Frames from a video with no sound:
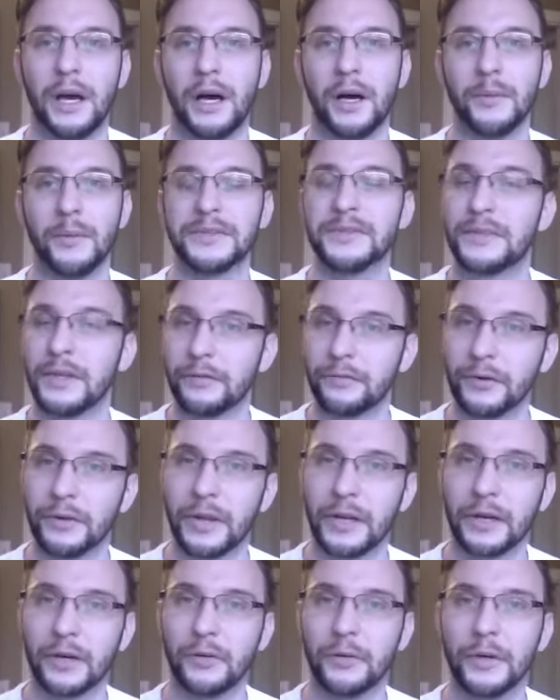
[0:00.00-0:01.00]
It's different
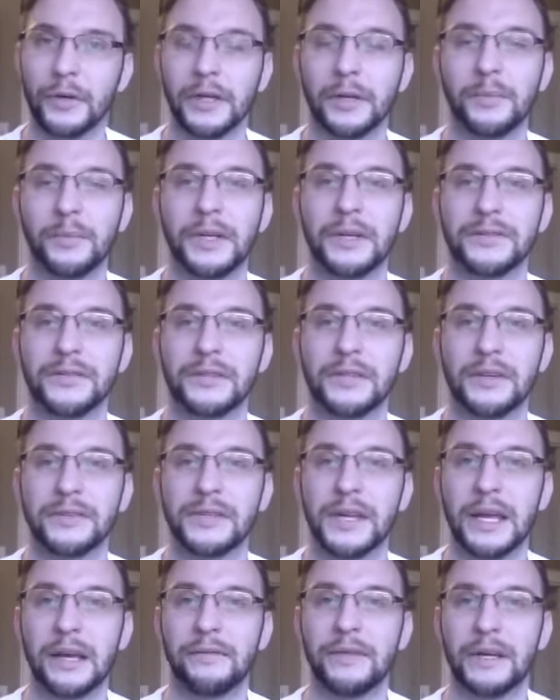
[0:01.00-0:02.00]
than acrylic because it
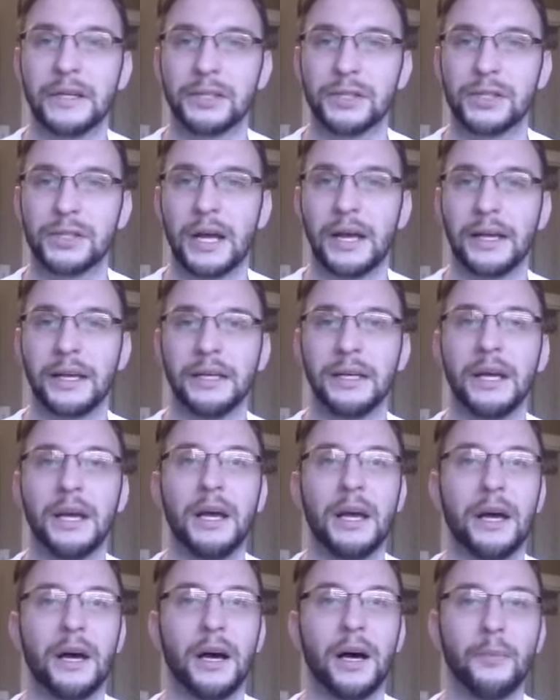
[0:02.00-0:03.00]
doesn't have that shine.
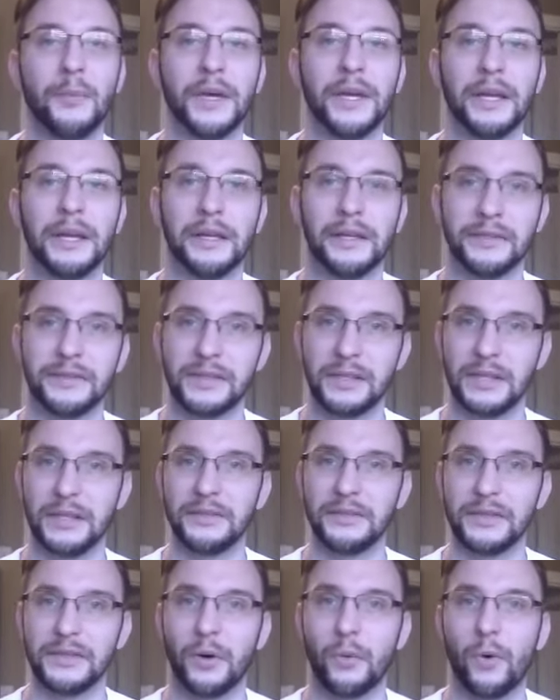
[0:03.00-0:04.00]
It is
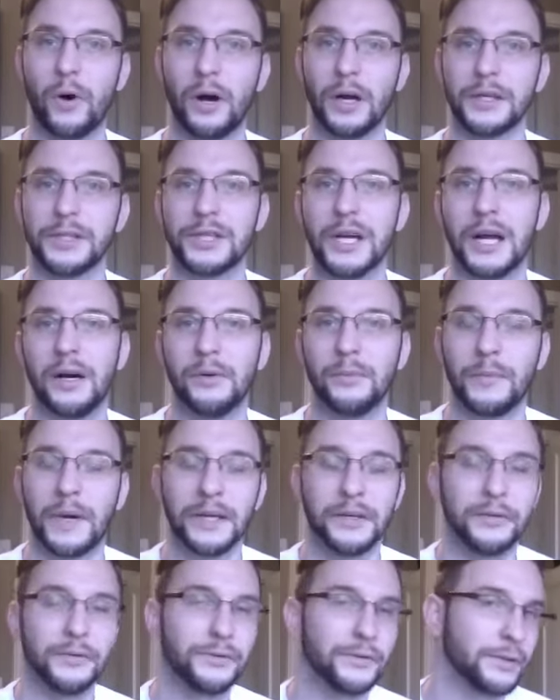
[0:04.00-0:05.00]
easy to wash out by
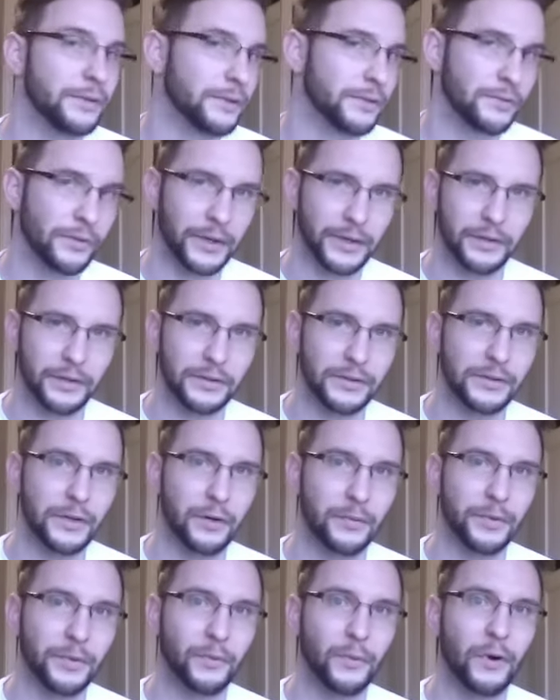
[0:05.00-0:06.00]
using just regular
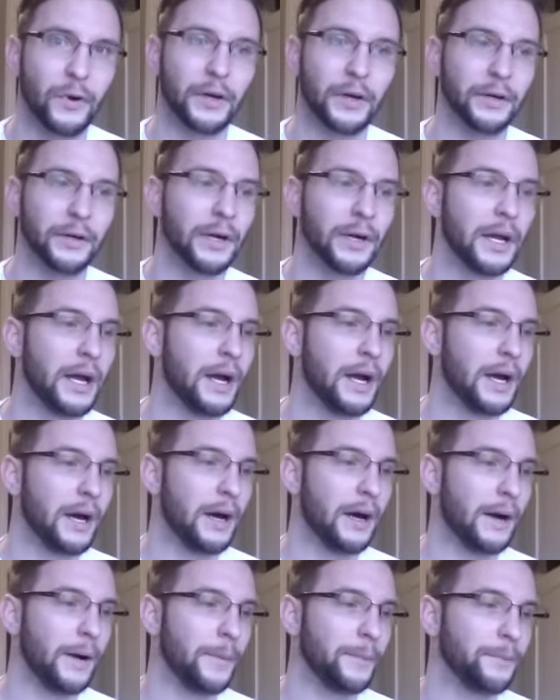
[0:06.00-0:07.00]
soap and water.
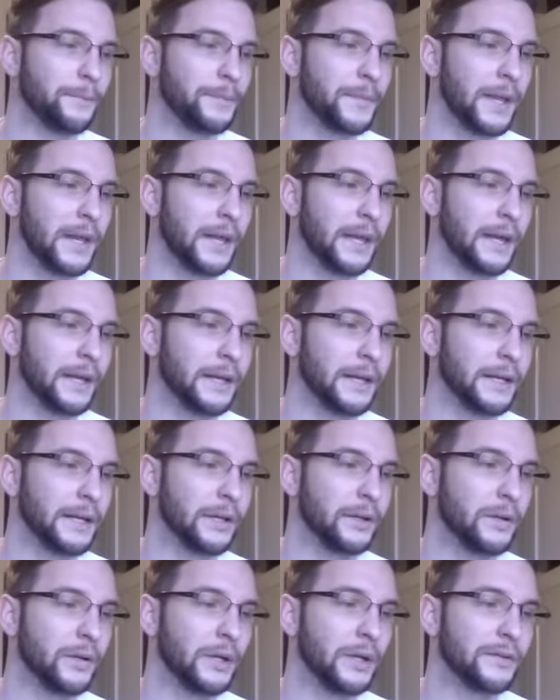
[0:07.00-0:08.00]
And
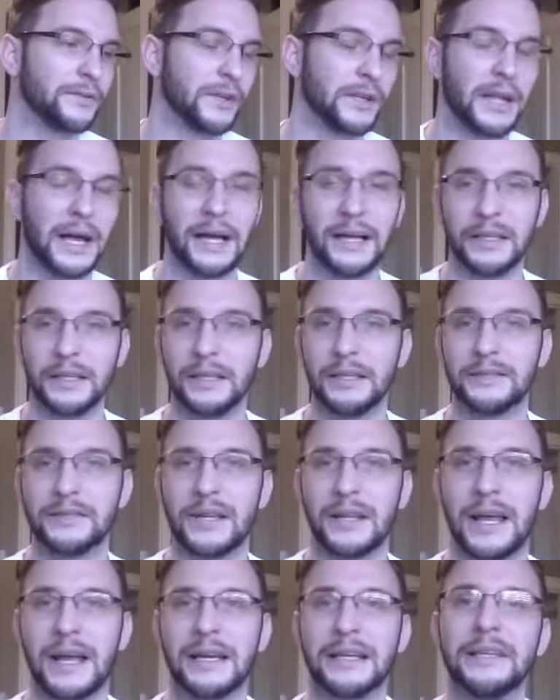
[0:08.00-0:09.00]
it's a
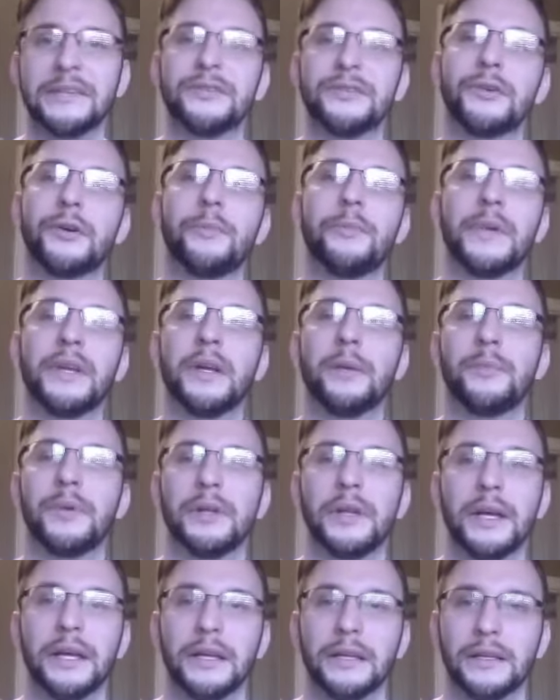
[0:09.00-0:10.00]
lot easier to
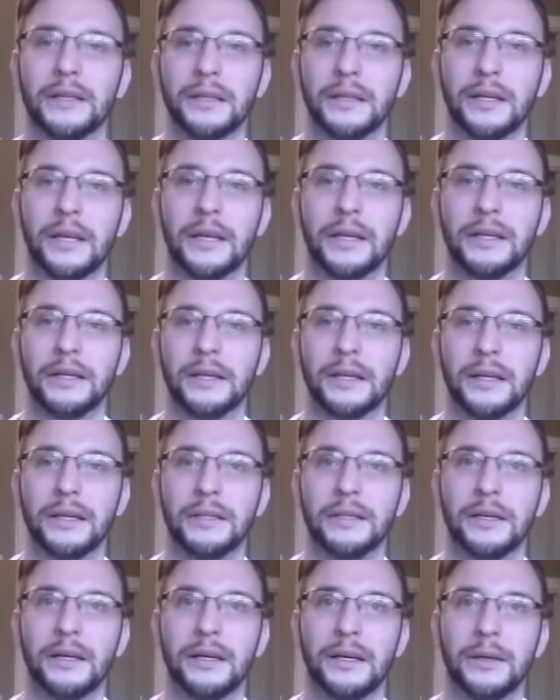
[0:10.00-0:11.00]
manipulate
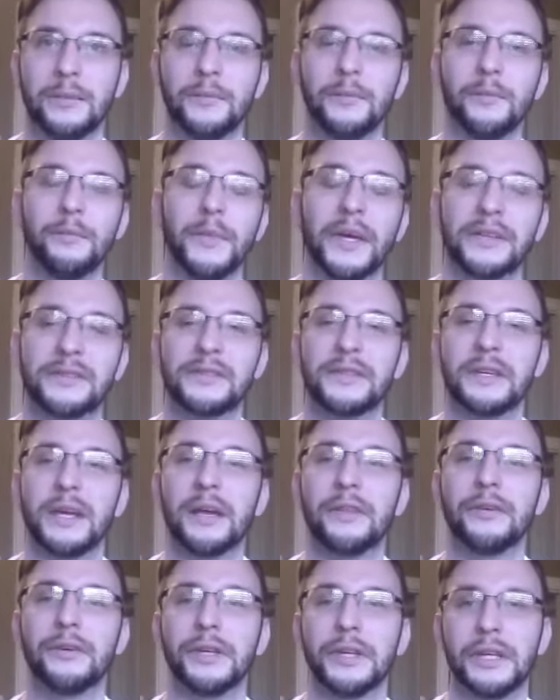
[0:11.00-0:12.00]
and mix
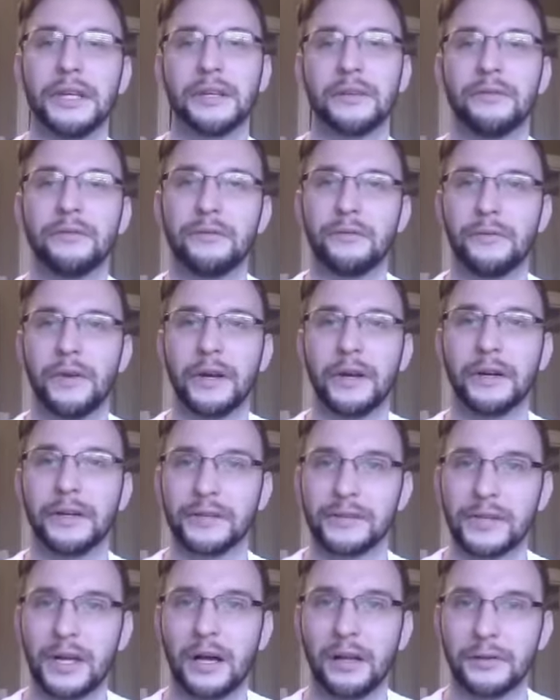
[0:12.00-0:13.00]
together to get
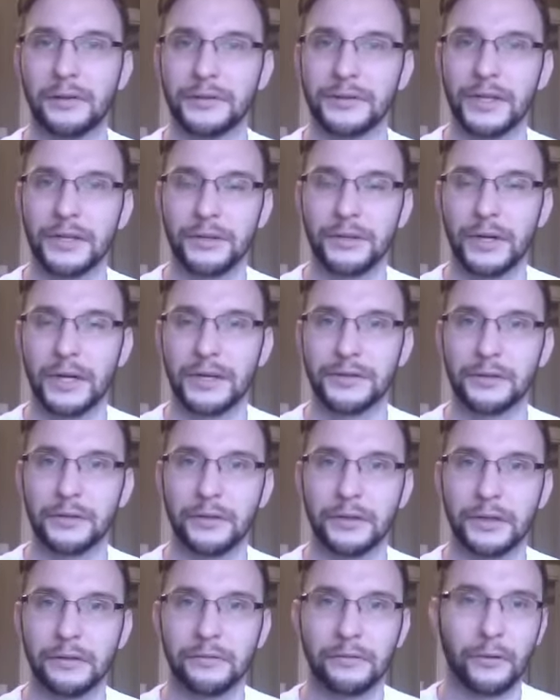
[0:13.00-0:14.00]
various colors that you guys are
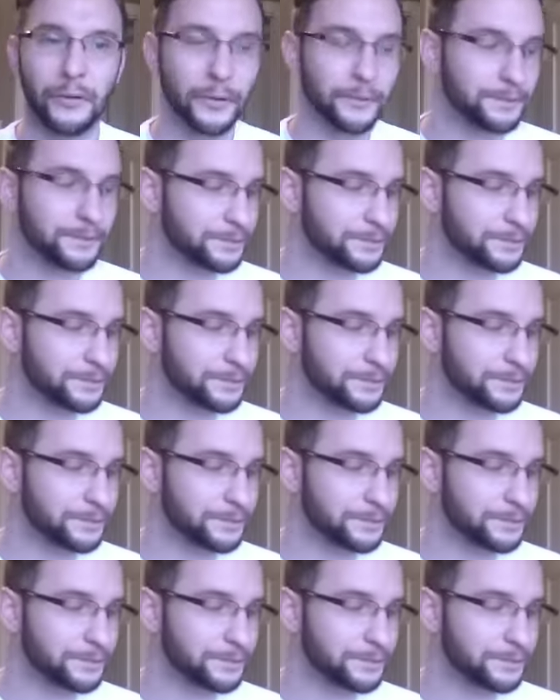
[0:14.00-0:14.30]
looking for.